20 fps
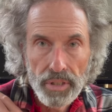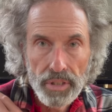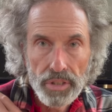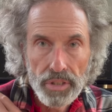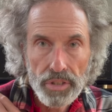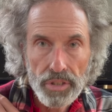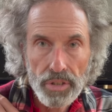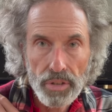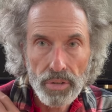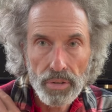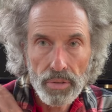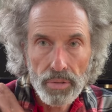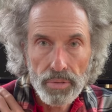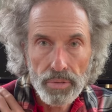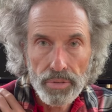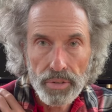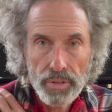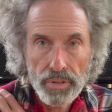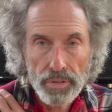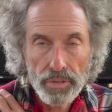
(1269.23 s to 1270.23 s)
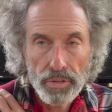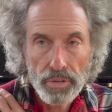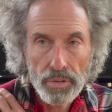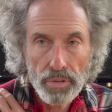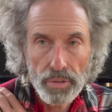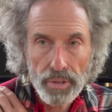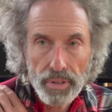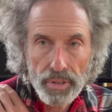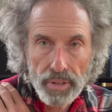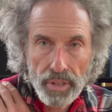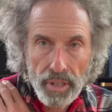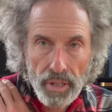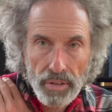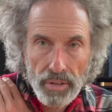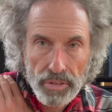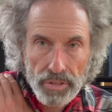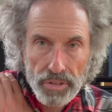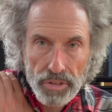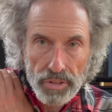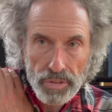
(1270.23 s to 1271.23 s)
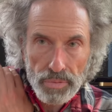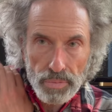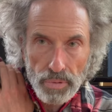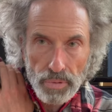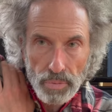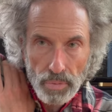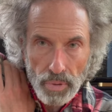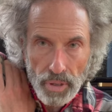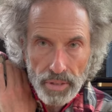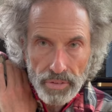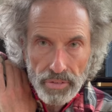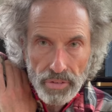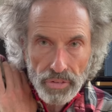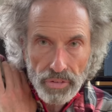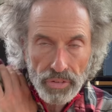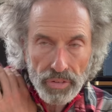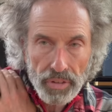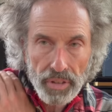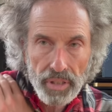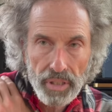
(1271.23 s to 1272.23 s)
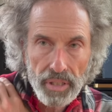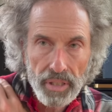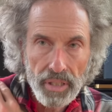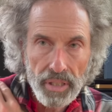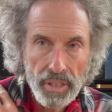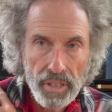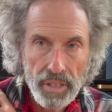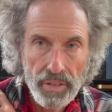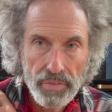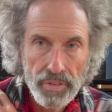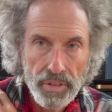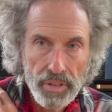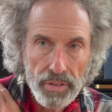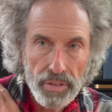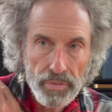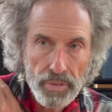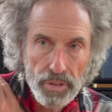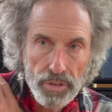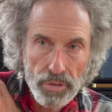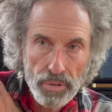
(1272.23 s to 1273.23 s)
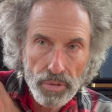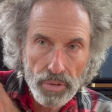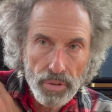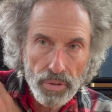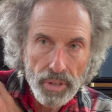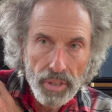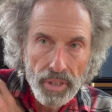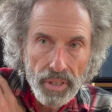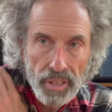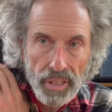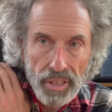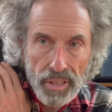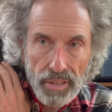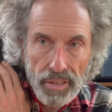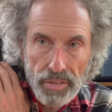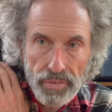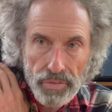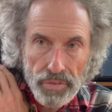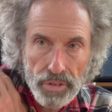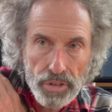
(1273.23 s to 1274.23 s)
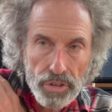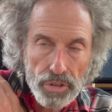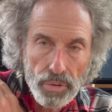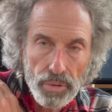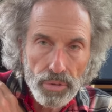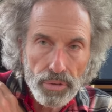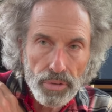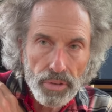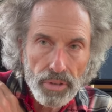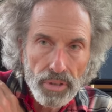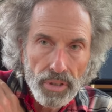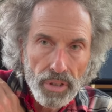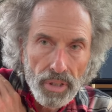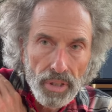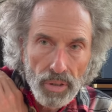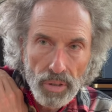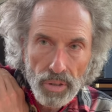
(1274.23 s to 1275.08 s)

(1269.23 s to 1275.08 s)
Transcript: so the neurolaryngologist will want to see if an individual can lift the shoulder